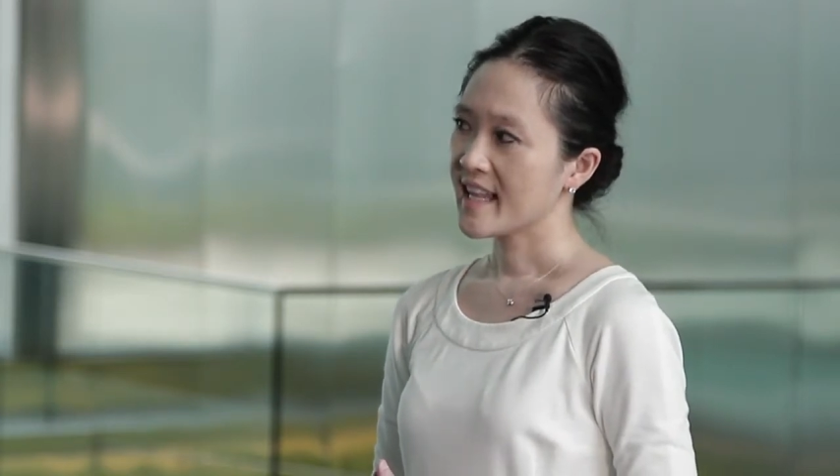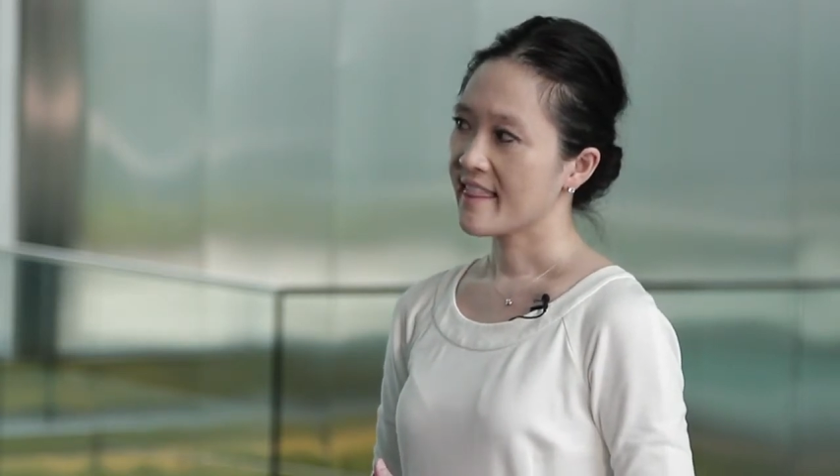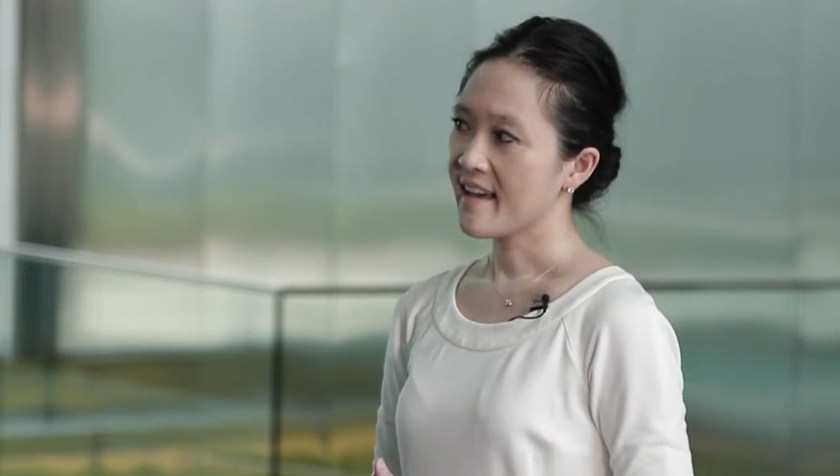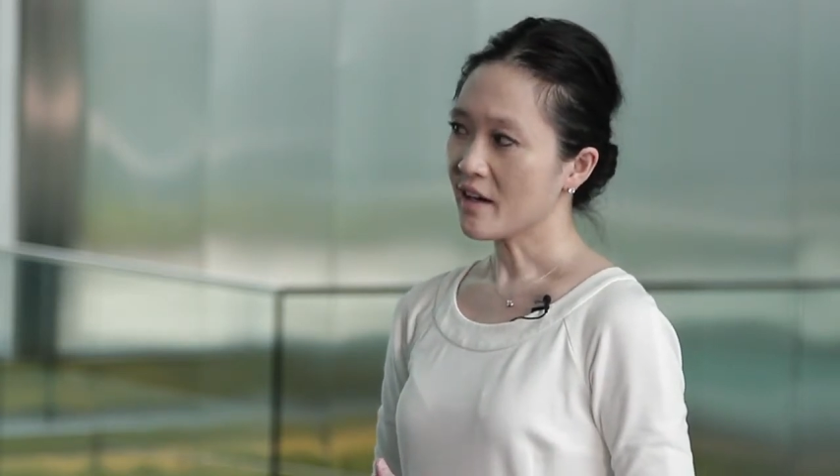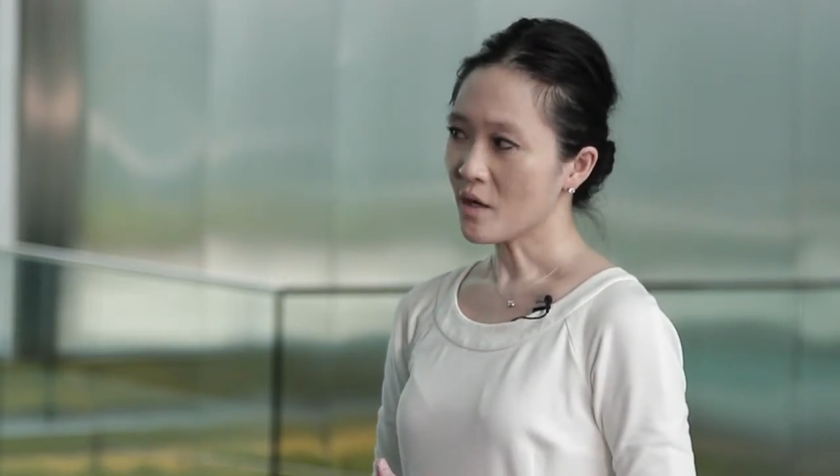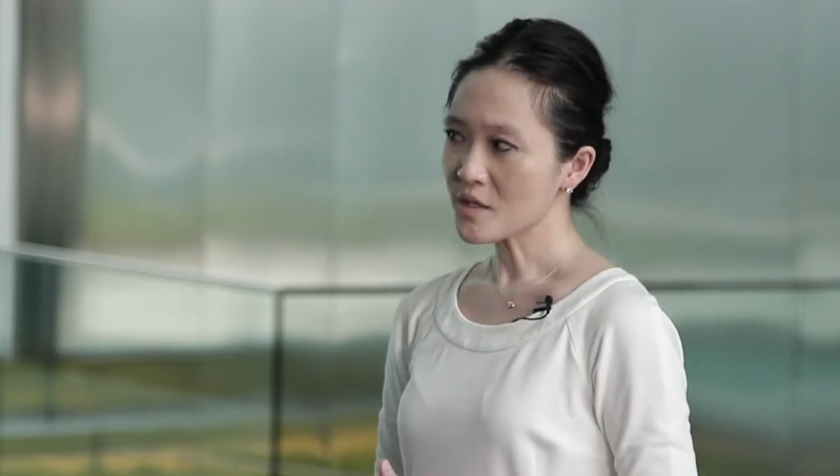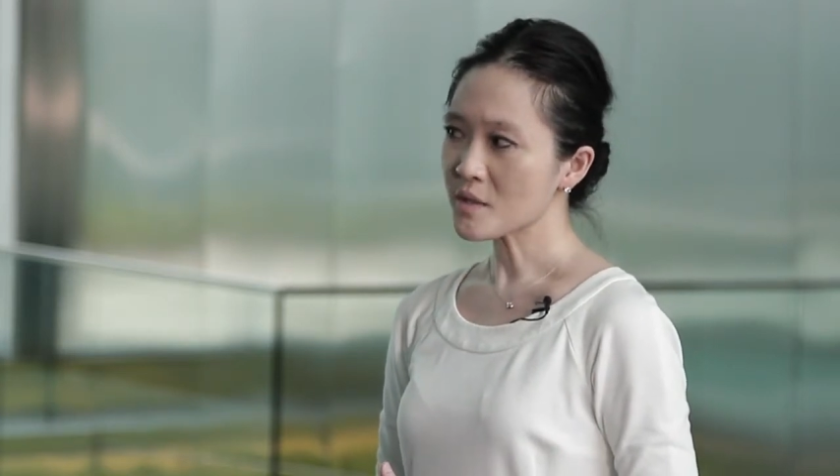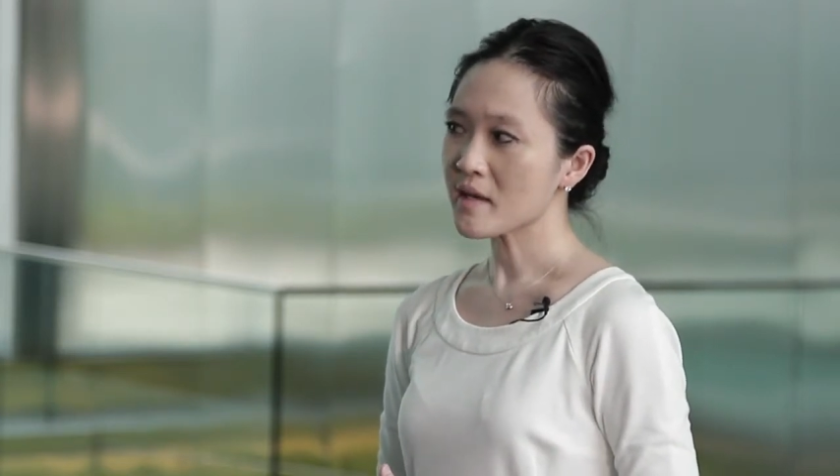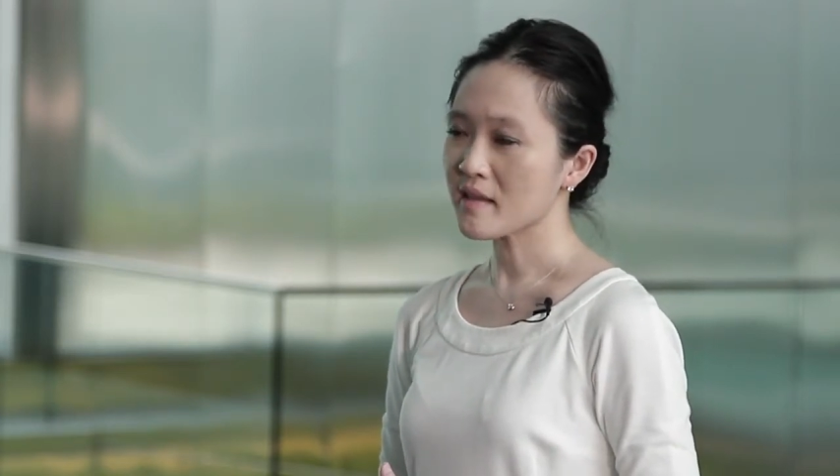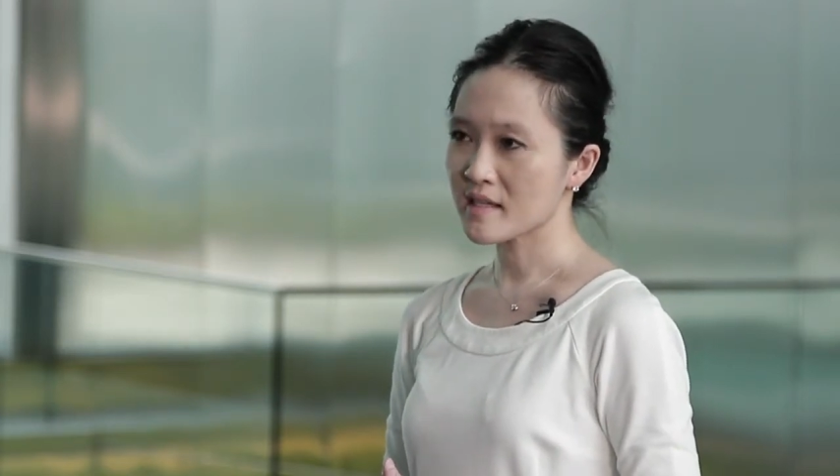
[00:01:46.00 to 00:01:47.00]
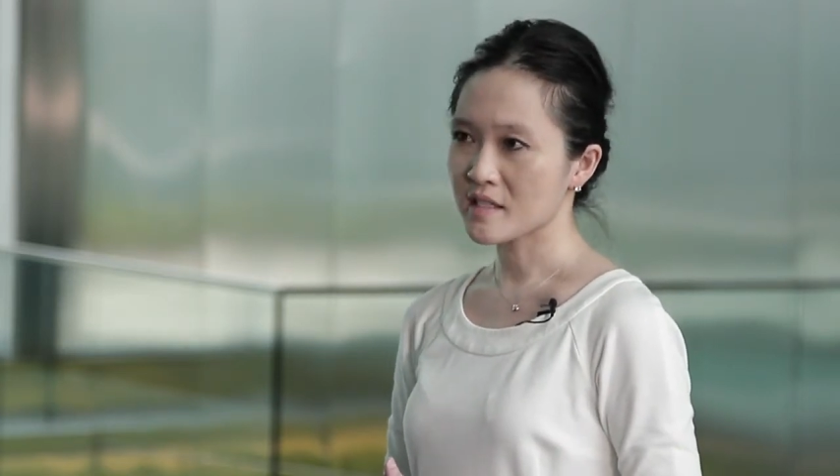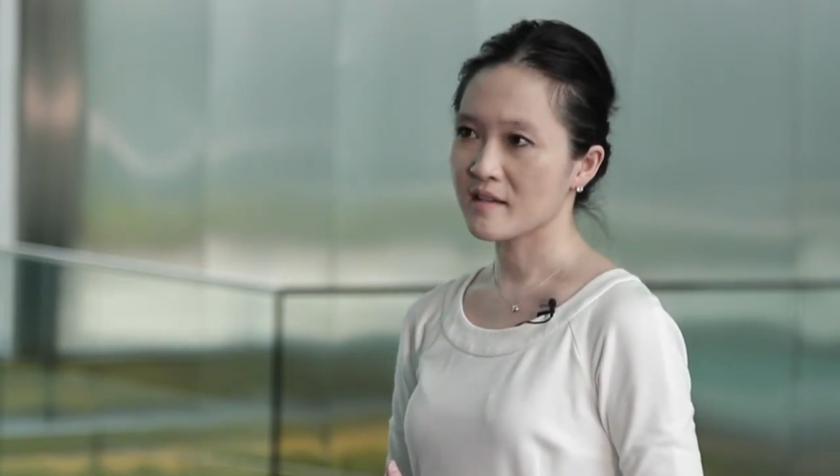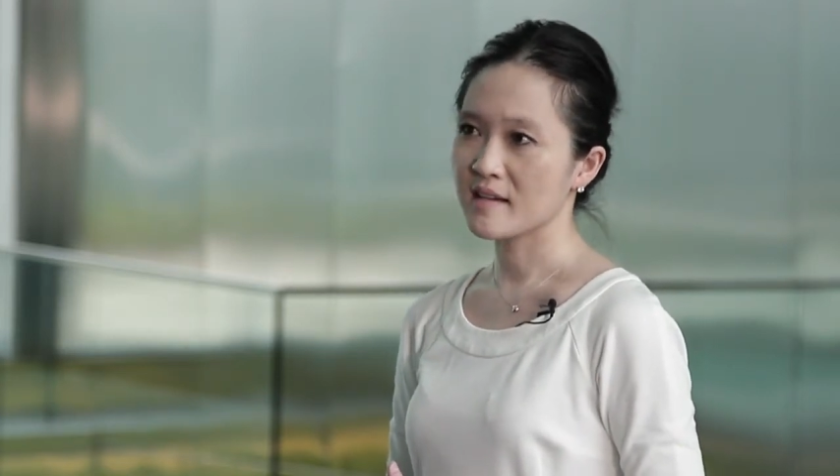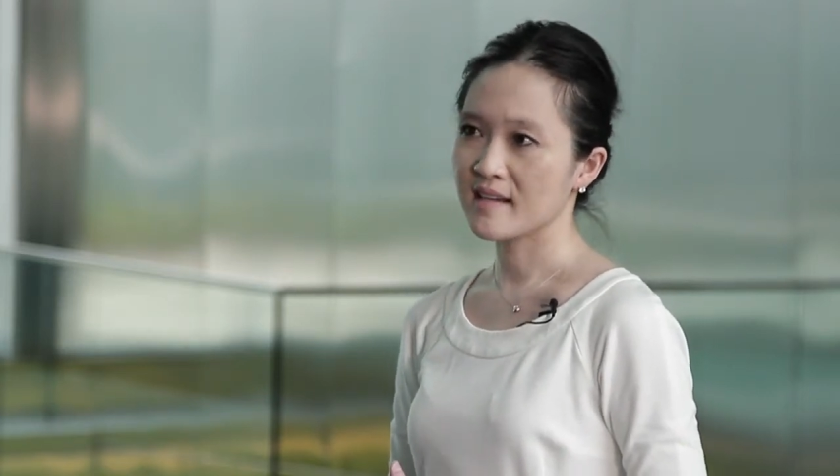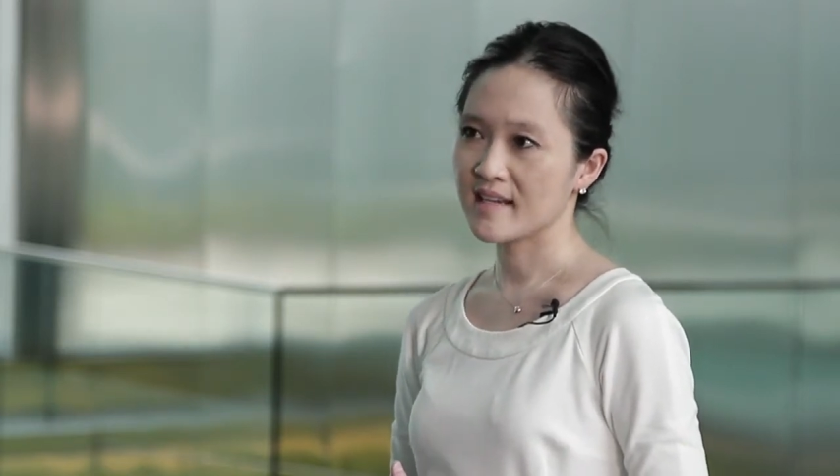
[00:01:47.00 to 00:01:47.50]
That also, I think, is
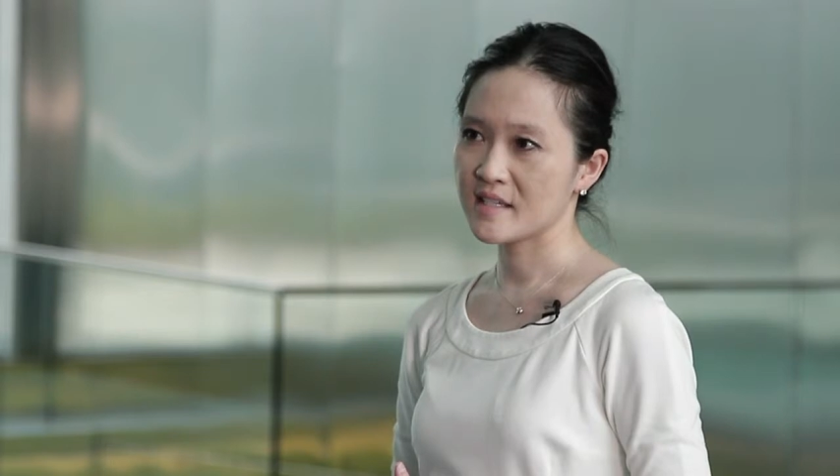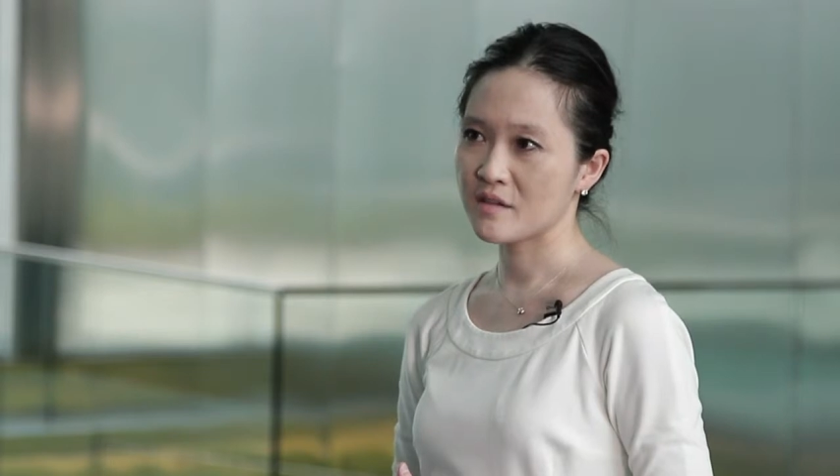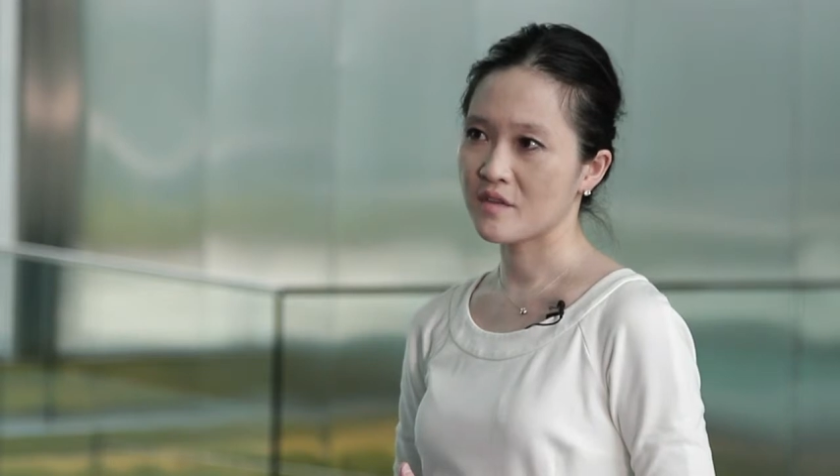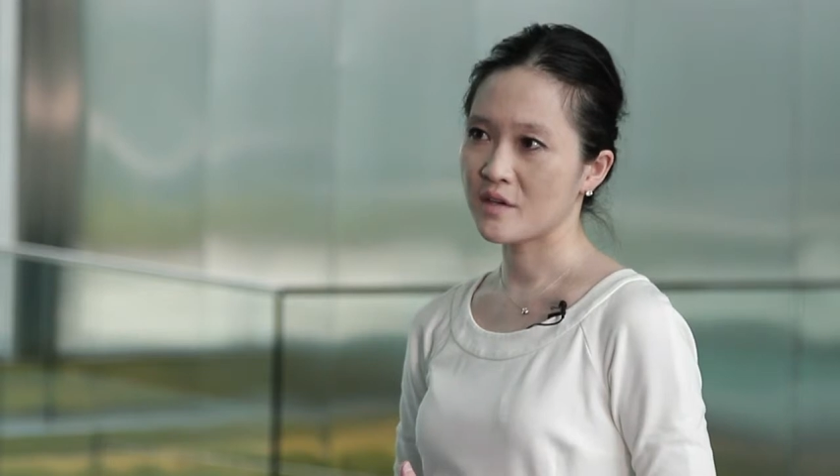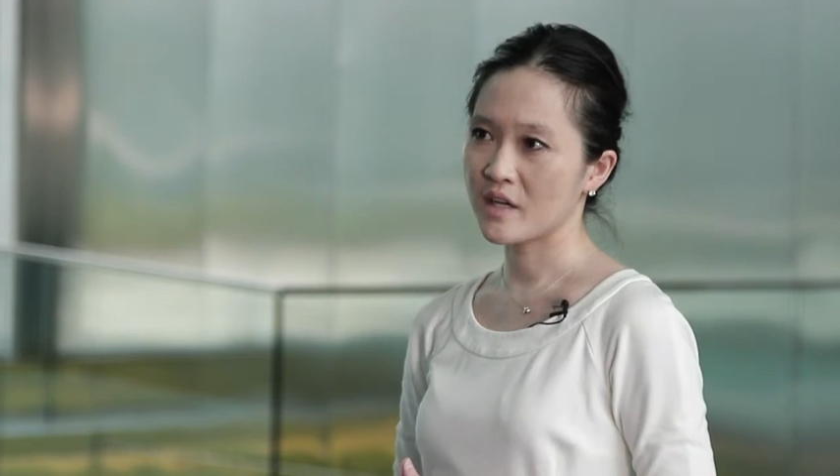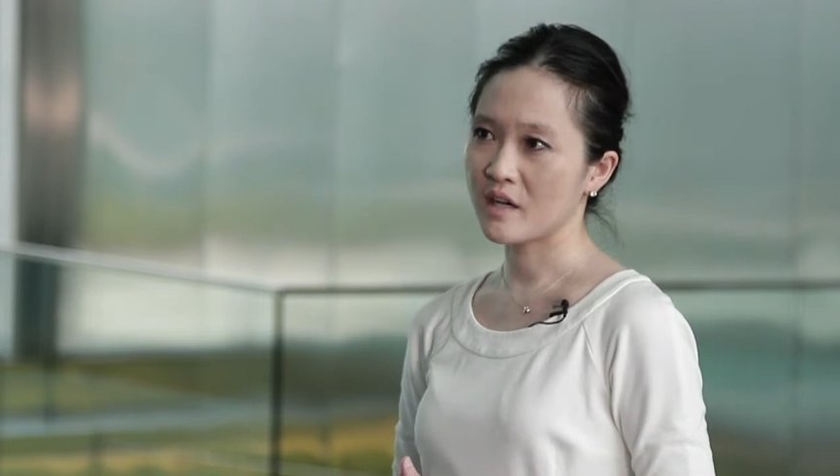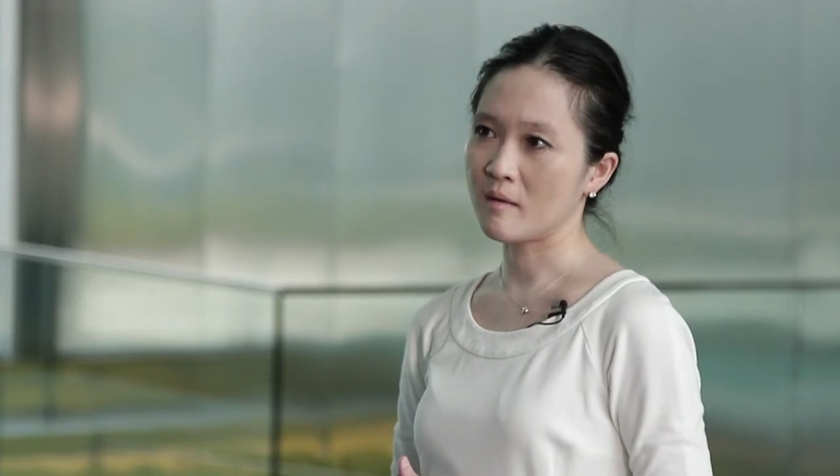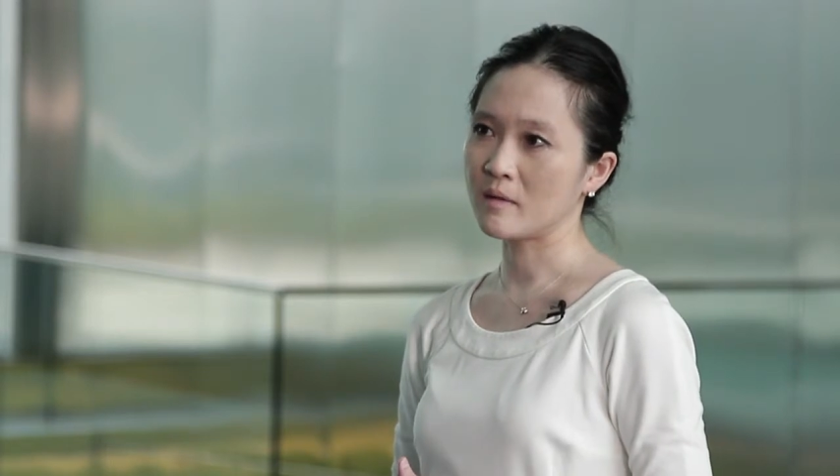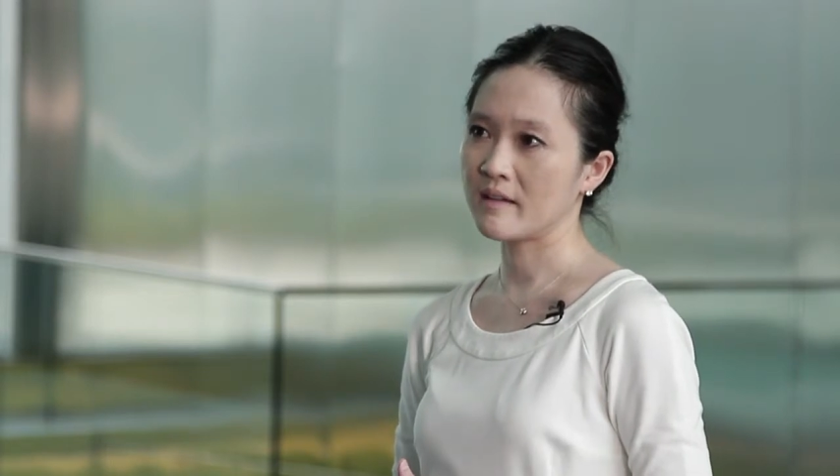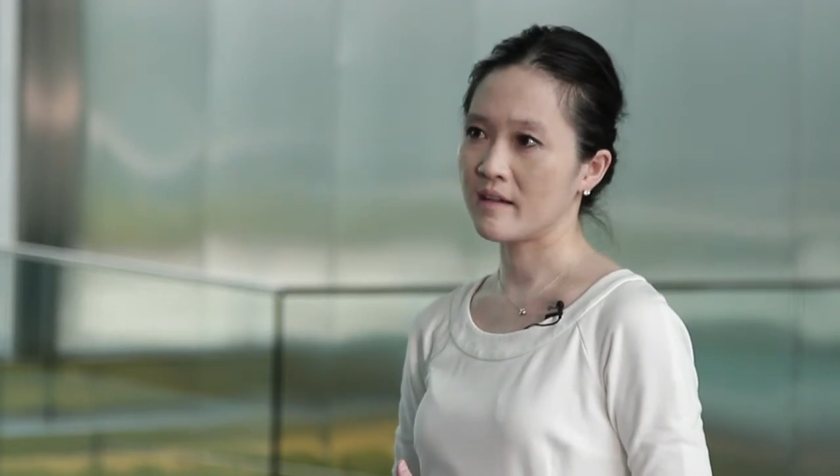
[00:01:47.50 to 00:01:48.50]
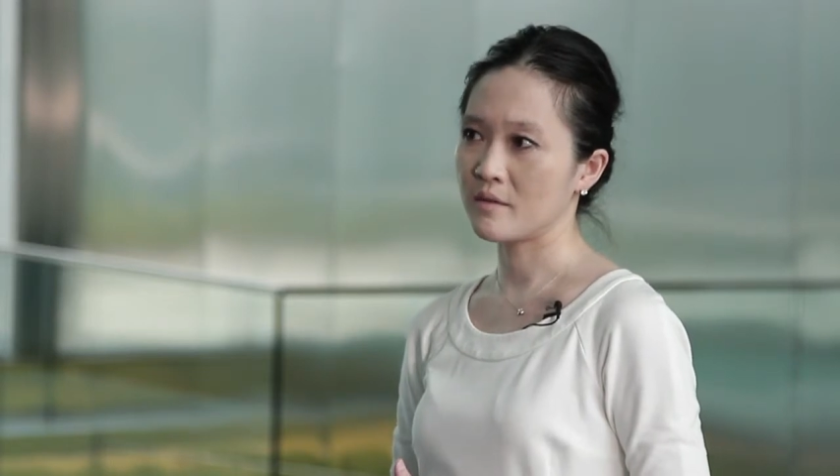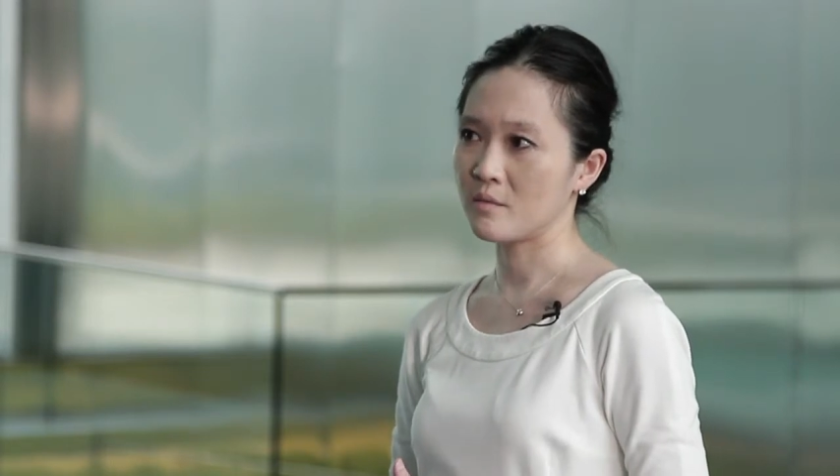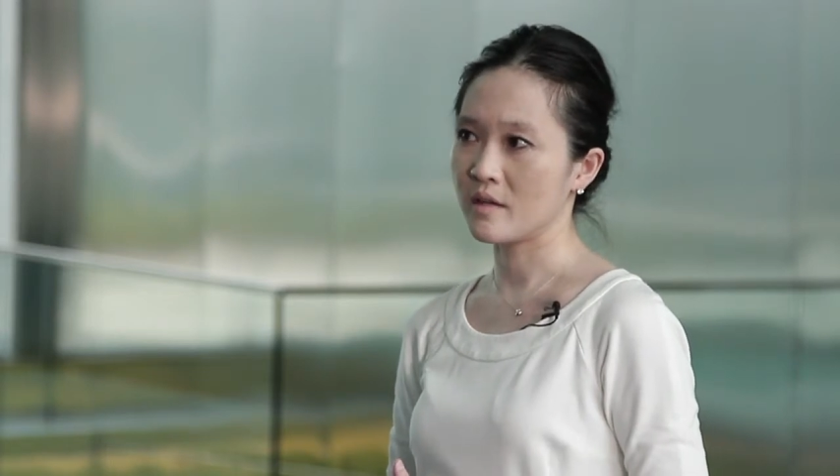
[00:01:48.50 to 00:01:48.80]
a is a very complicated